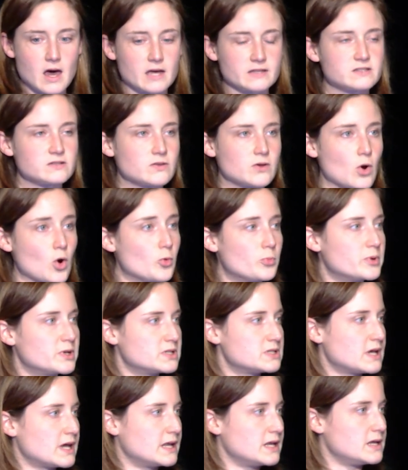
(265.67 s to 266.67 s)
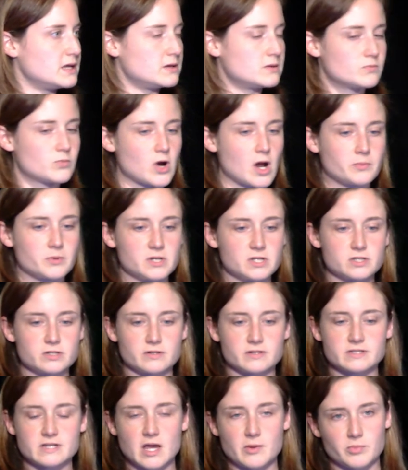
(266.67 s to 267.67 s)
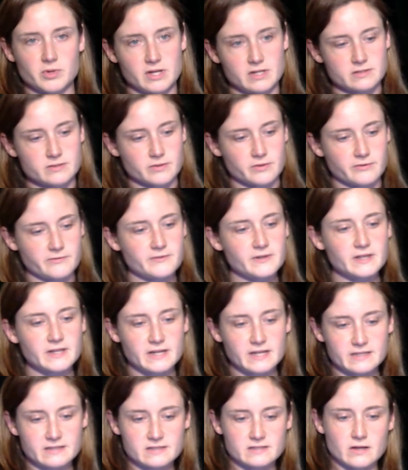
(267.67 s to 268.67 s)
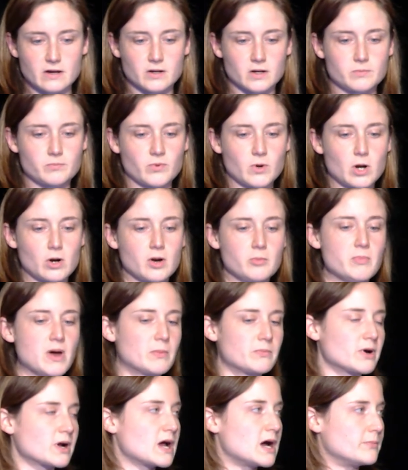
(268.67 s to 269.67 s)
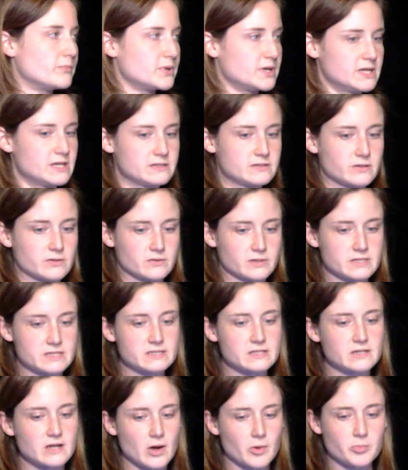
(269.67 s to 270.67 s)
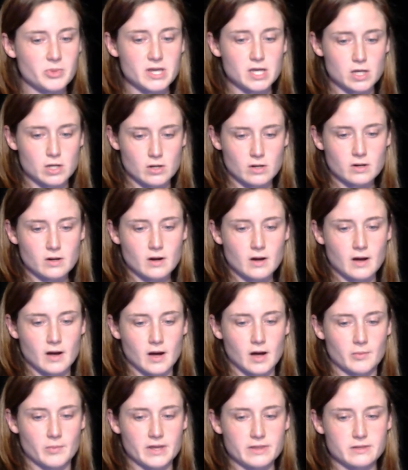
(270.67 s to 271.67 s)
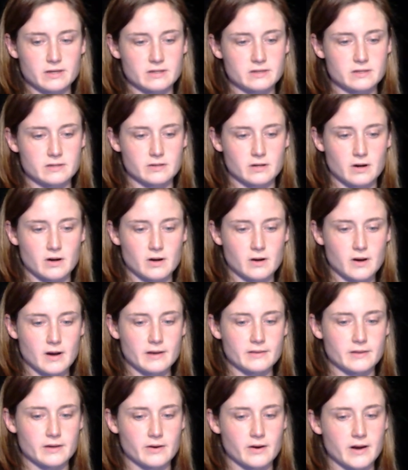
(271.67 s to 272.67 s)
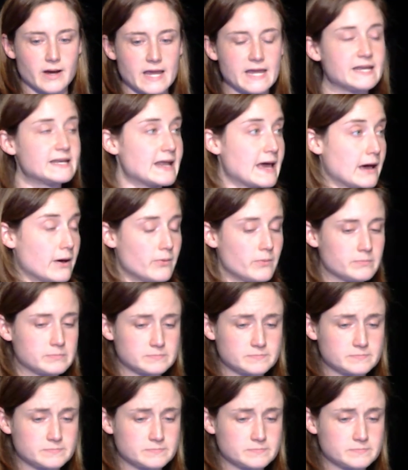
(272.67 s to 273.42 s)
So they're open to any property insurance companies or affiliates. Our current member companies are listed up here. I think there are 8 now.